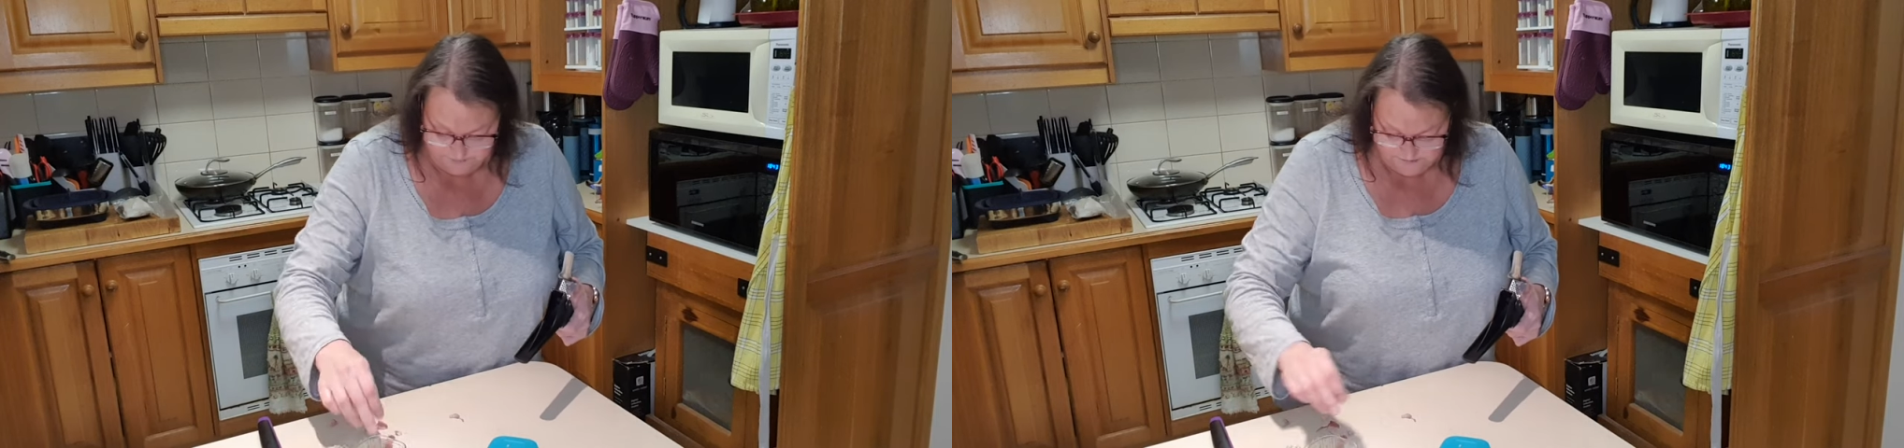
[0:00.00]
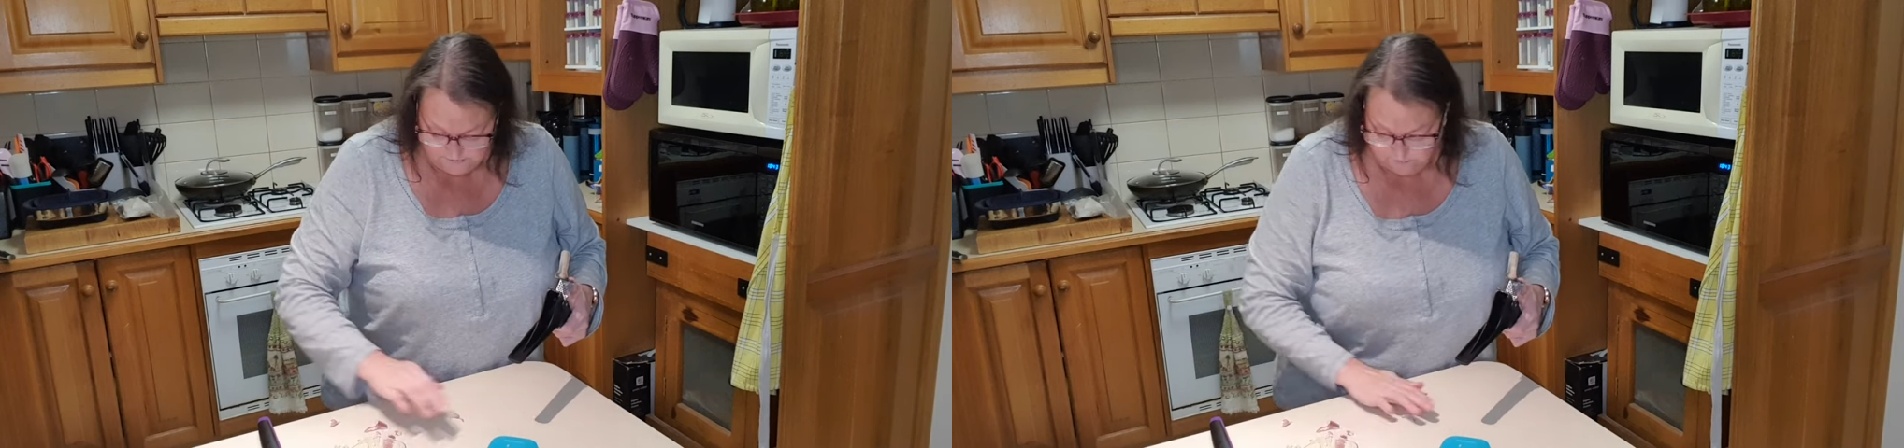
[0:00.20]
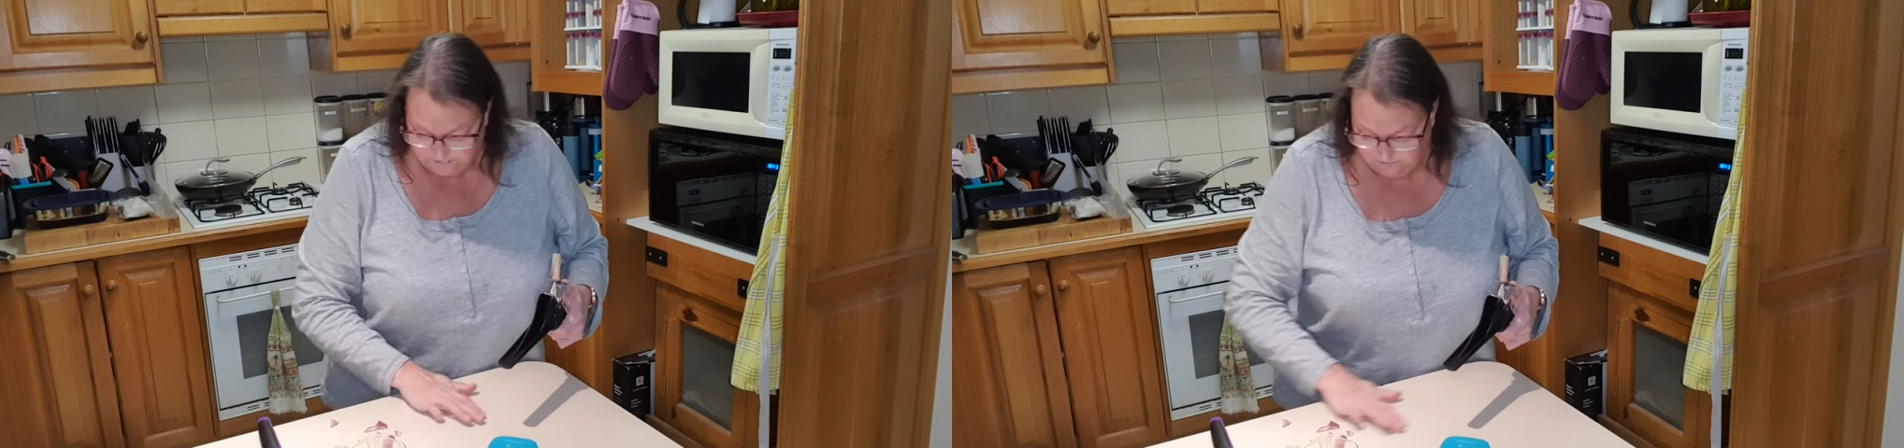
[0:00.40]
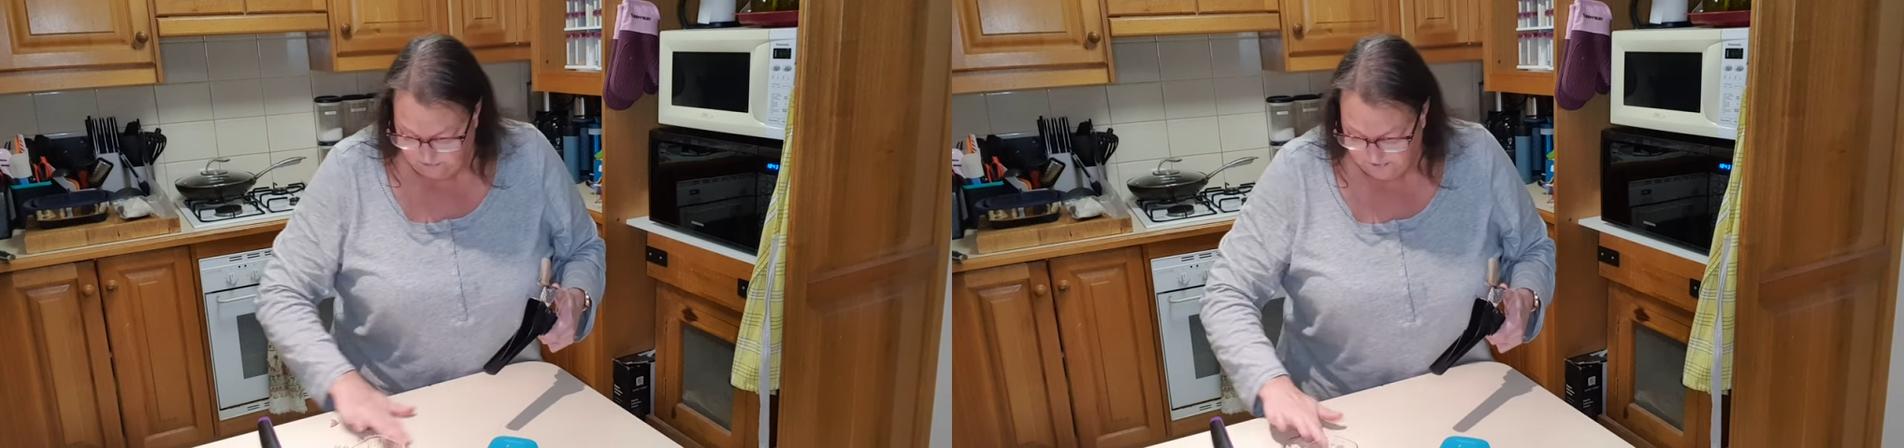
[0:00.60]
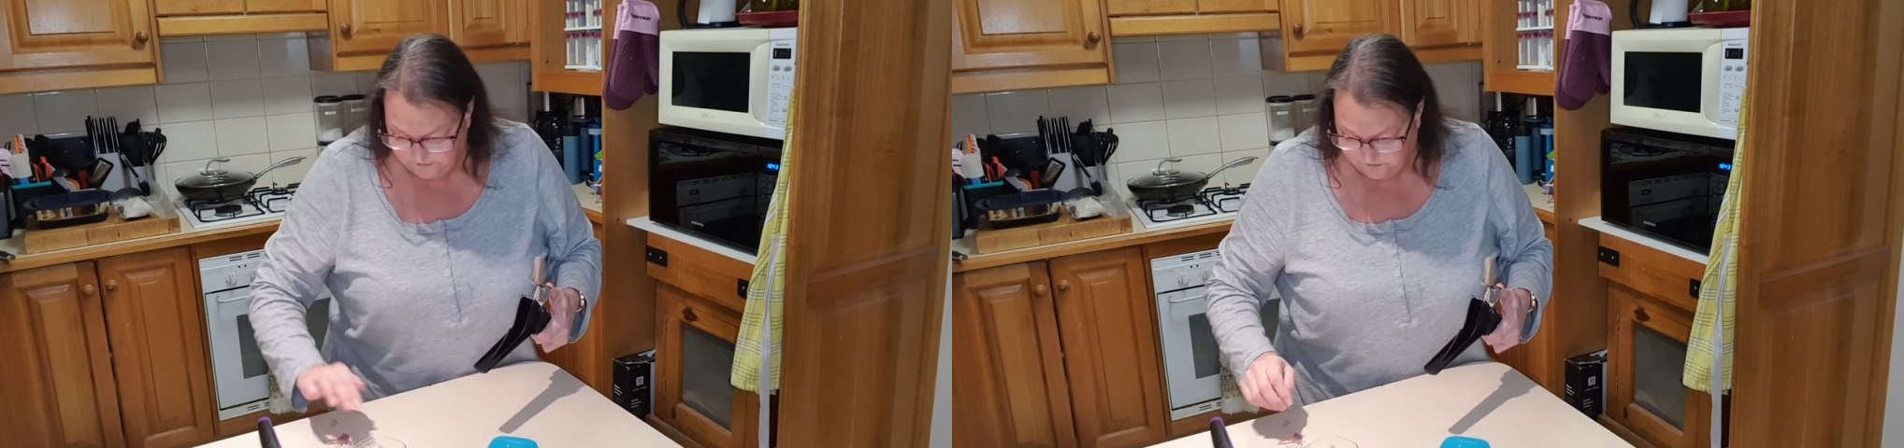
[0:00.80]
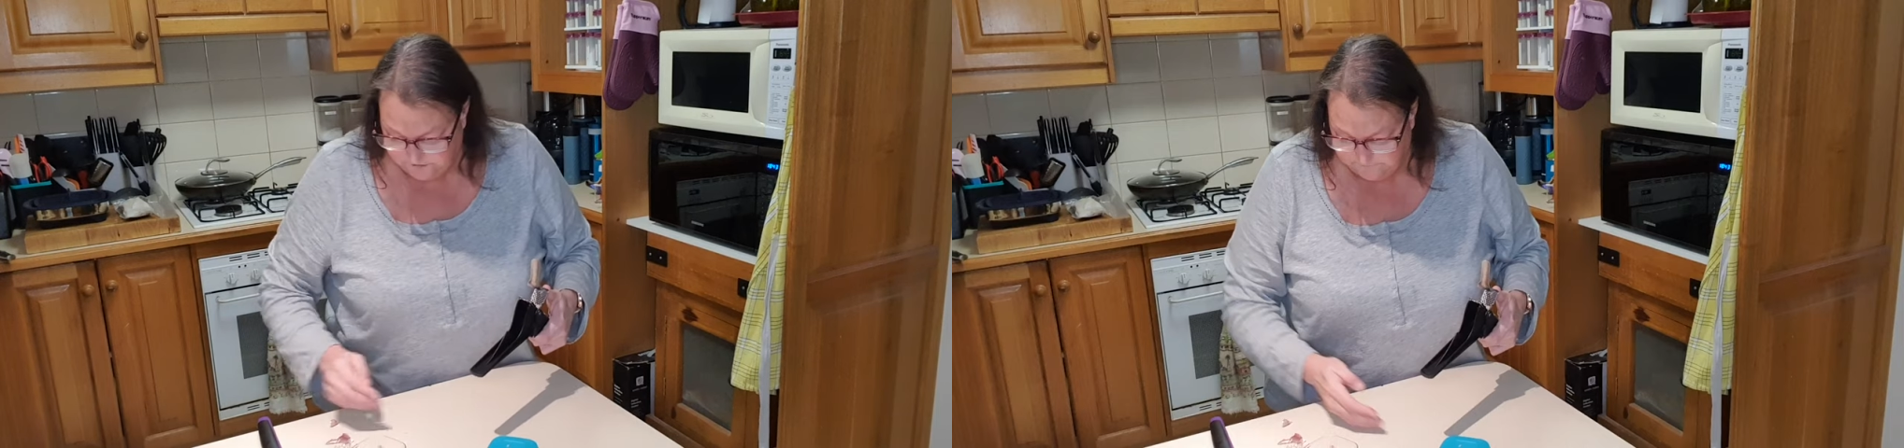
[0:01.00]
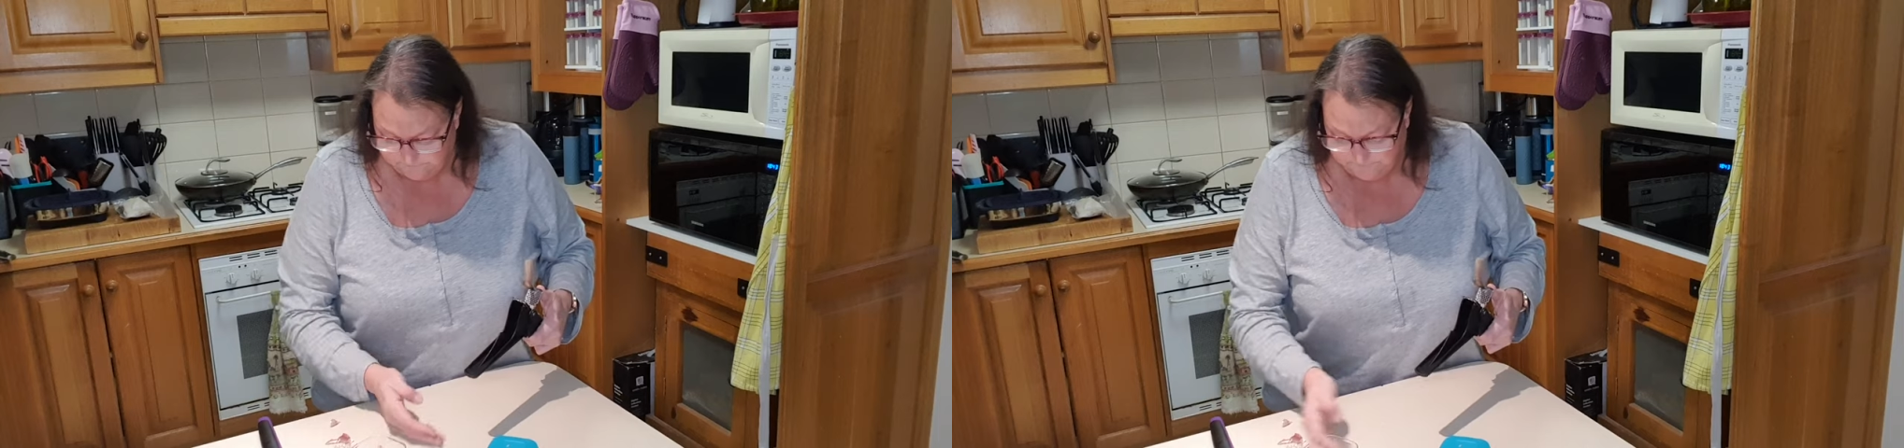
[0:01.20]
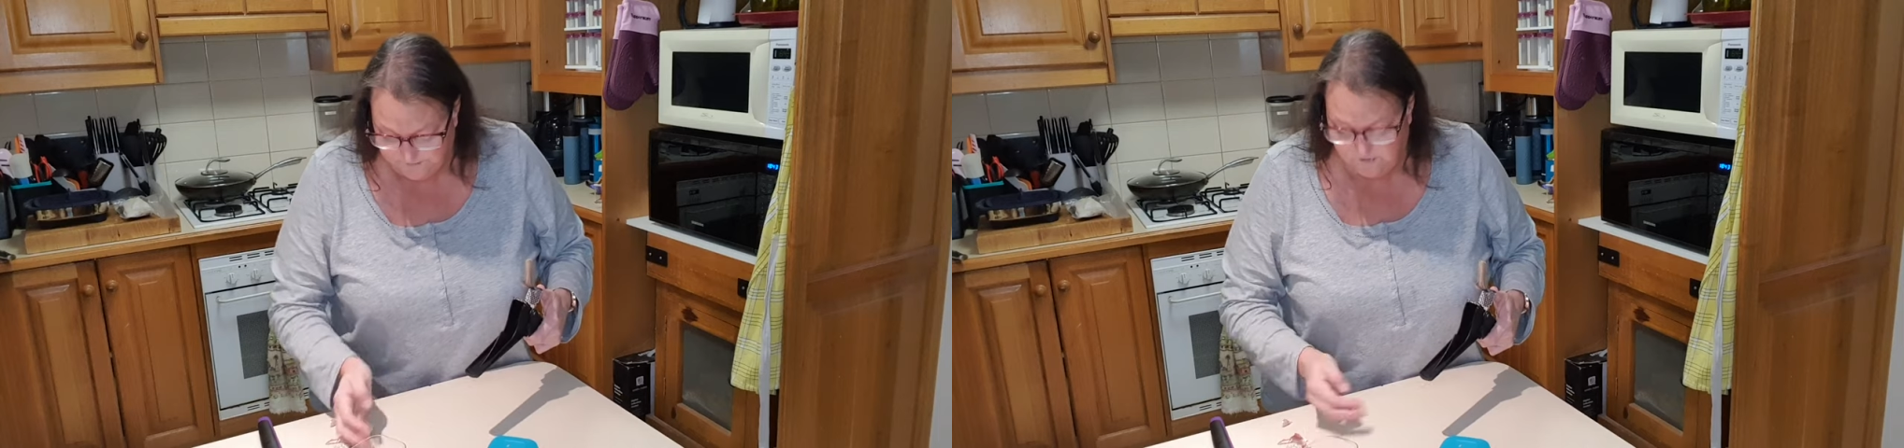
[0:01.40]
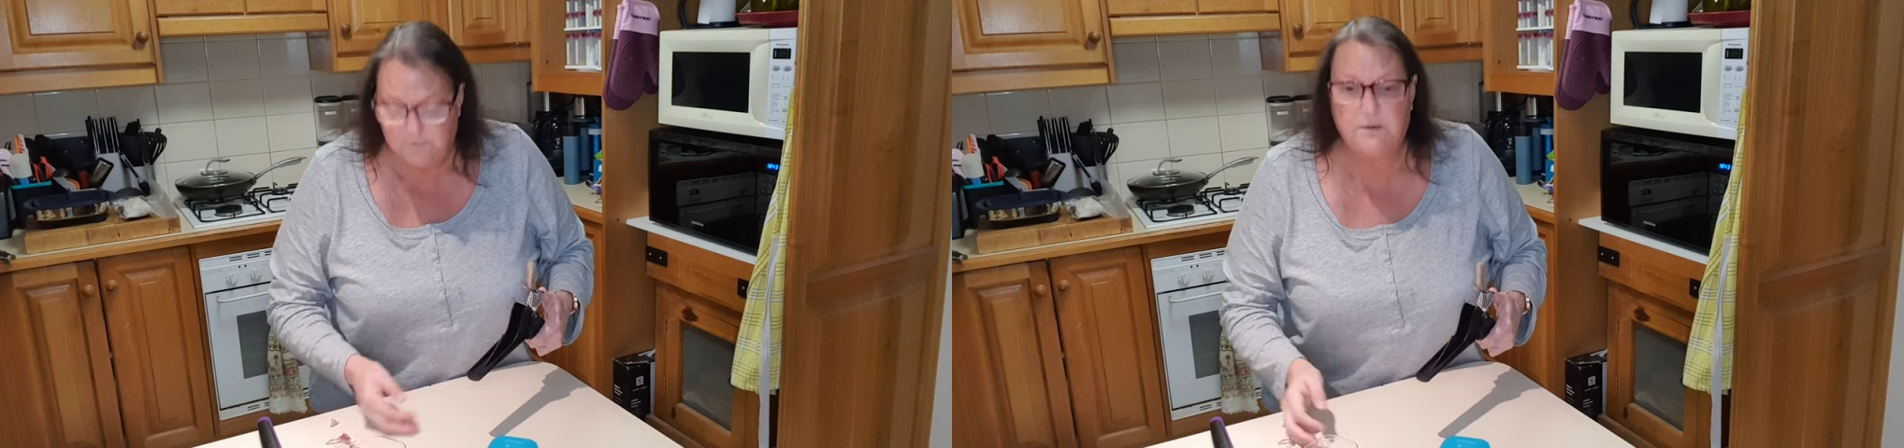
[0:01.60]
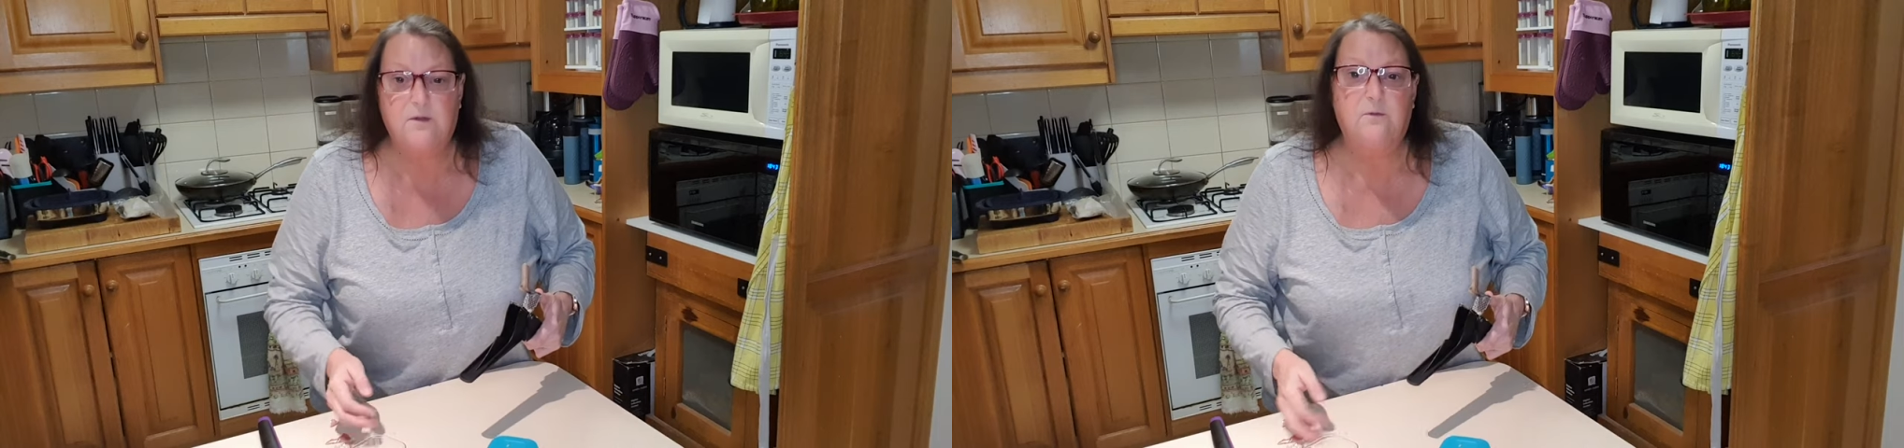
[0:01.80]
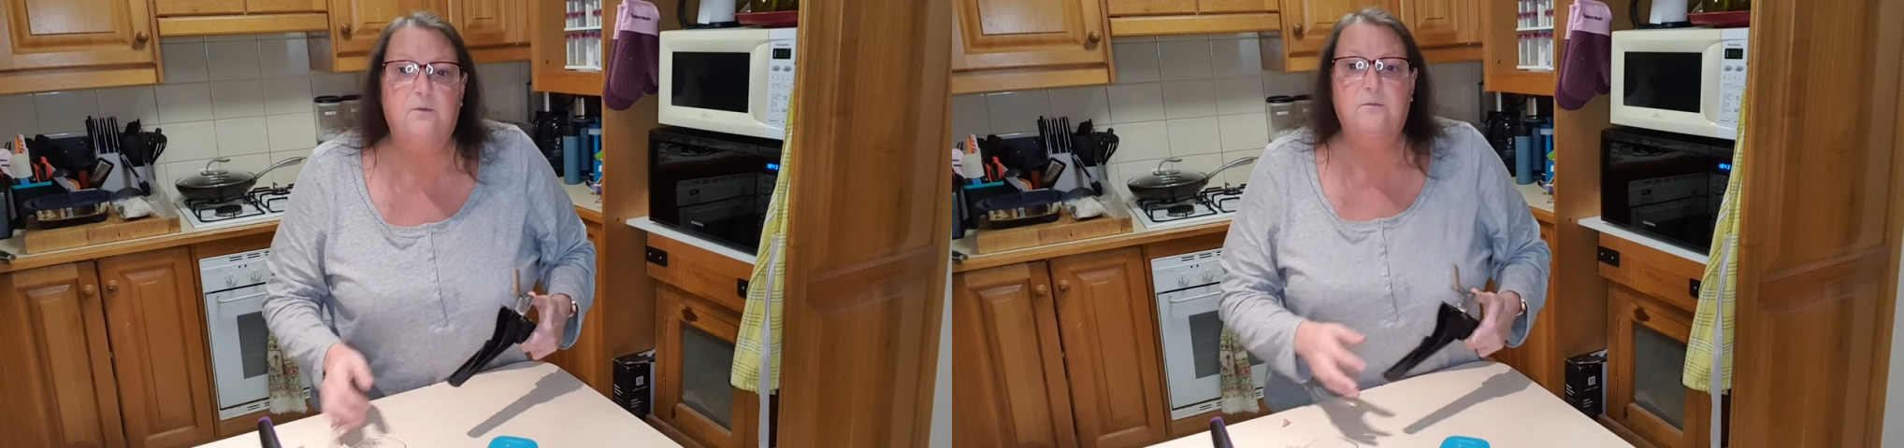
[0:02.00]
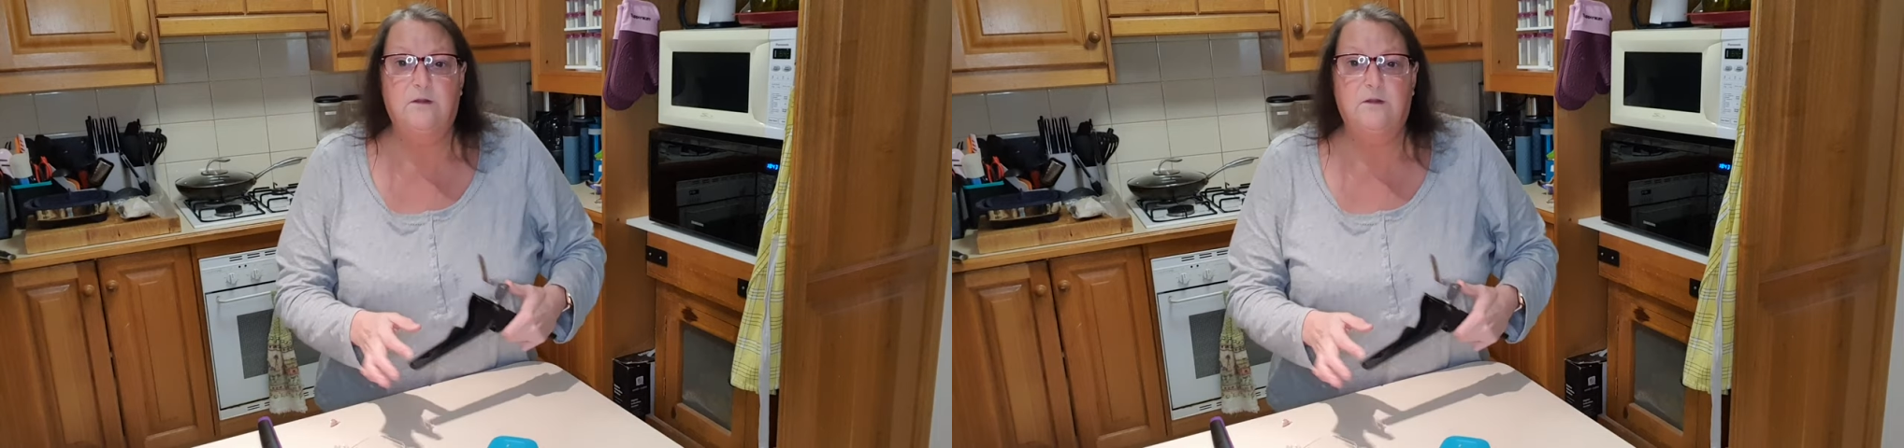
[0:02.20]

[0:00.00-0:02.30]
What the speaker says: That'd be right. Typical